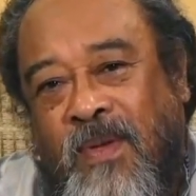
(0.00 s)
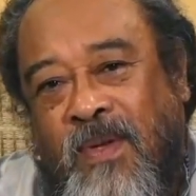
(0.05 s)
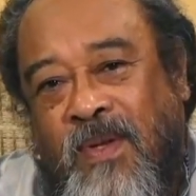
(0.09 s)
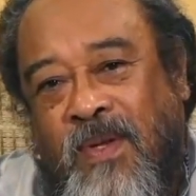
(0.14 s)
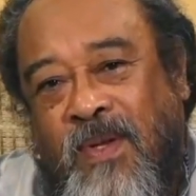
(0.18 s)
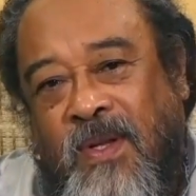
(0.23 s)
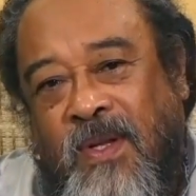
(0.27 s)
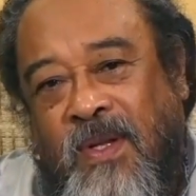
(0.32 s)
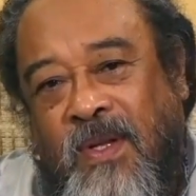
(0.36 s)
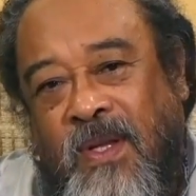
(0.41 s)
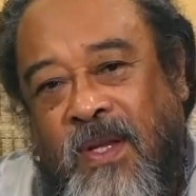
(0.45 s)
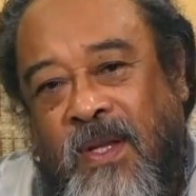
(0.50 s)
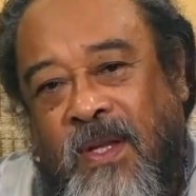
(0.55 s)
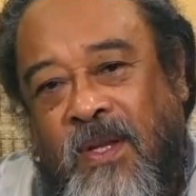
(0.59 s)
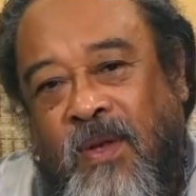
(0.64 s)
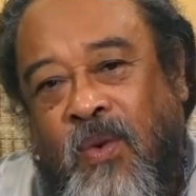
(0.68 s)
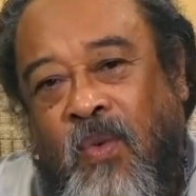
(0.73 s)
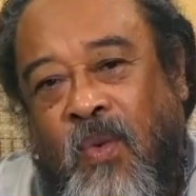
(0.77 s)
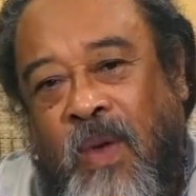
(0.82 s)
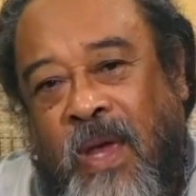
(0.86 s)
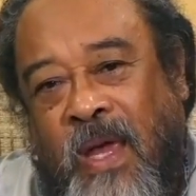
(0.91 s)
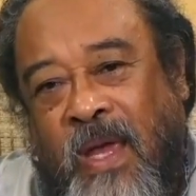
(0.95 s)

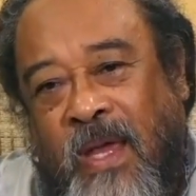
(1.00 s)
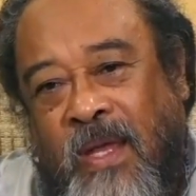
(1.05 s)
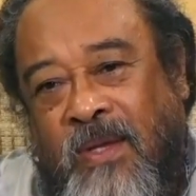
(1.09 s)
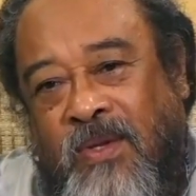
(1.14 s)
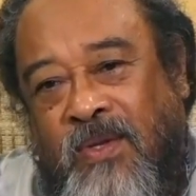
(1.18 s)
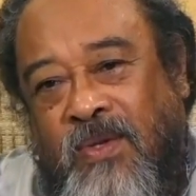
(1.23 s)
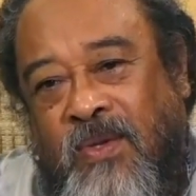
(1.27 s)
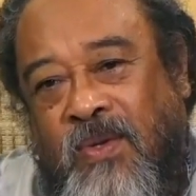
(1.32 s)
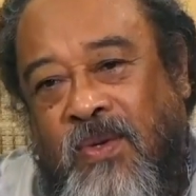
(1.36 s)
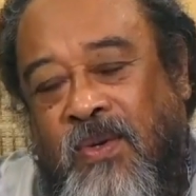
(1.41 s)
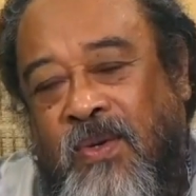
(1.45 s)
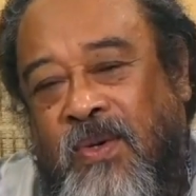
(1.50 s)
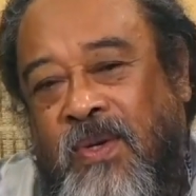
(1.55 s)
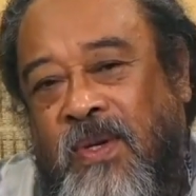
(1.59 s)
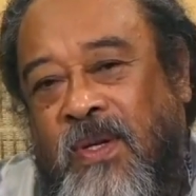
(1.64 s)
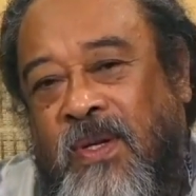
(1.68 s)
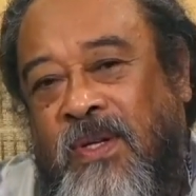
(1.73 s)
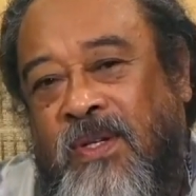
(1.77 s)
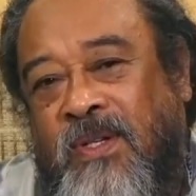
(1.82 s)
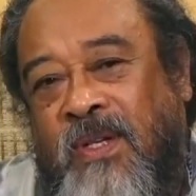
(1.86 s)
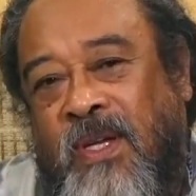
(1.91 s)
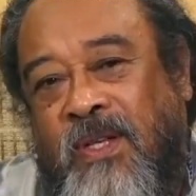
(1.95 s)
in a way to
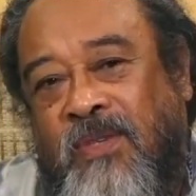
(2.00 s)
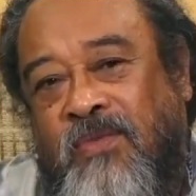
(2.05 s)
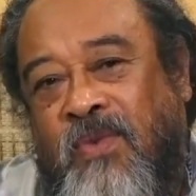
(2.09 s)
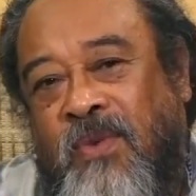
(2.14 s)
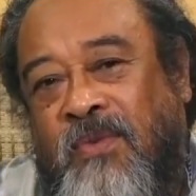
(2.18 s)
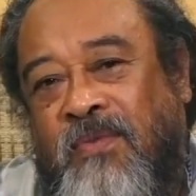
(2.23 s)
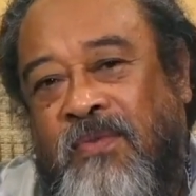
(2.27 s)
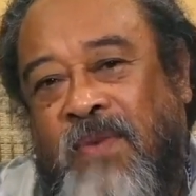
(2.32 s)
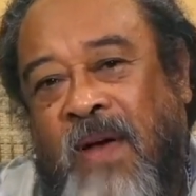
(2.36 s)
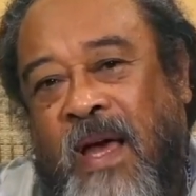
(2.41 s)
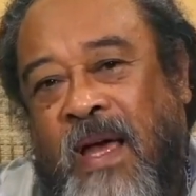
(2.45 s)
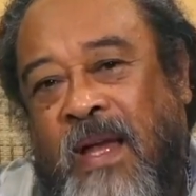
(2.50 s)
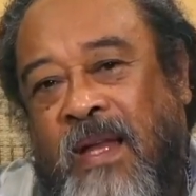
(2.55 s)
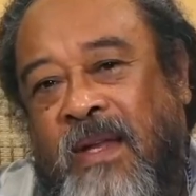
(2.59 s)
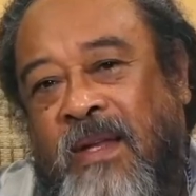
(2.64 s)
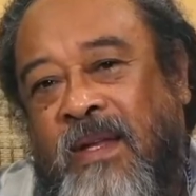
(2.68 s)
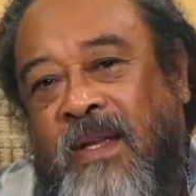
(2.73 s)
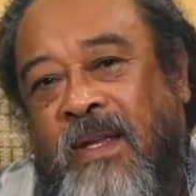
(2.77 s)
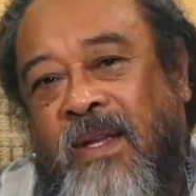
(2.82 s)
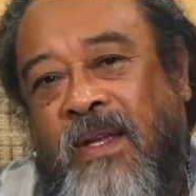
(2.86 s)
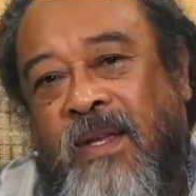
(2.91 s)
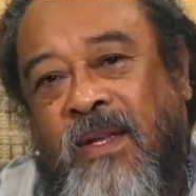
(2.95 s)
just
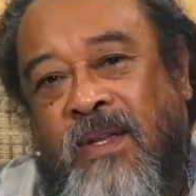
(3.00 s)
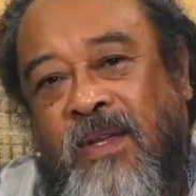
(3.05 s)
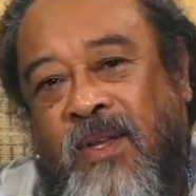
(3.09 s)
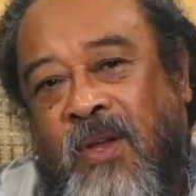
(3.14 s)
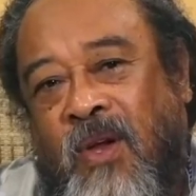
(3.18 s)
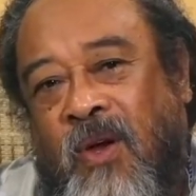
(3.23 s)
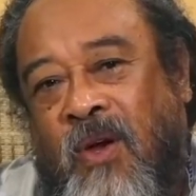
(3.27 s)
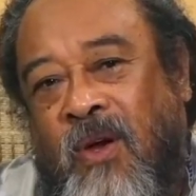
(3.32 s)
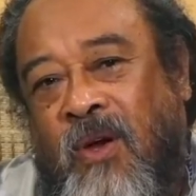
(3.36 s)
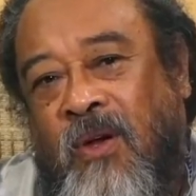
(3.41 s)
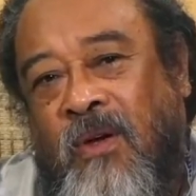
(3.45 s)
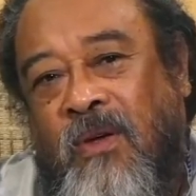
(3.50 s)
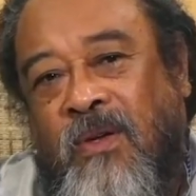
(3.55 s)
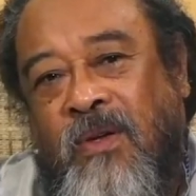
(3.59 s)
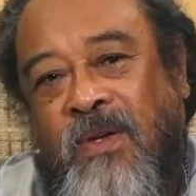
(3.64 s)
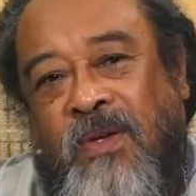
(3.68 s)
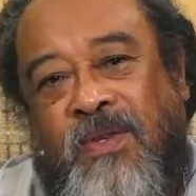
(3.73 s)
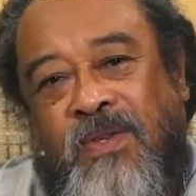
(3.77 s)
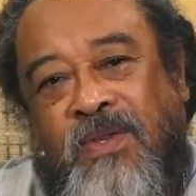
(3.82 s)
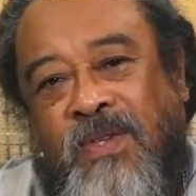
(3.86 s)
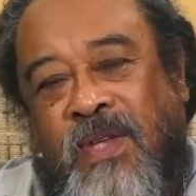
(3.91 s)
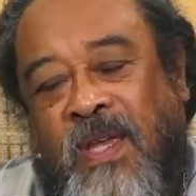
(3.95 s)
refine your
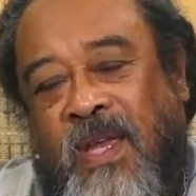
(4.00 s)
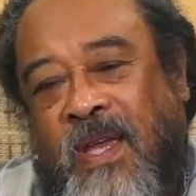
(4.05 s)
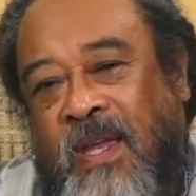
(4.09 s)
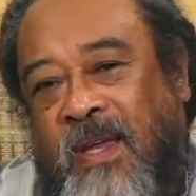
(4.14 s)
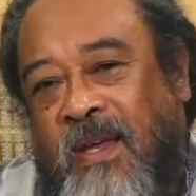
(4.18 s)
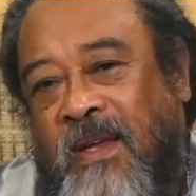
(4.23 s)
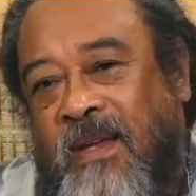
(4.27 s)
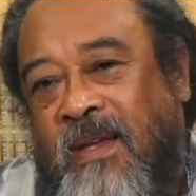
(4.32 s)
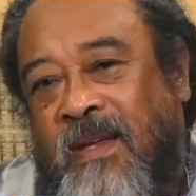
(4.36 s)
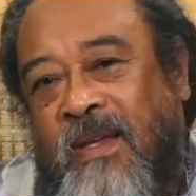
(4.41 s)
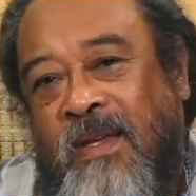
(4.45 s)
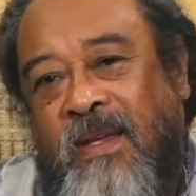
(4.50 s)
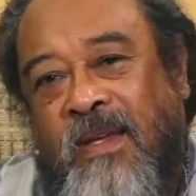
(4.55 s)
seeing.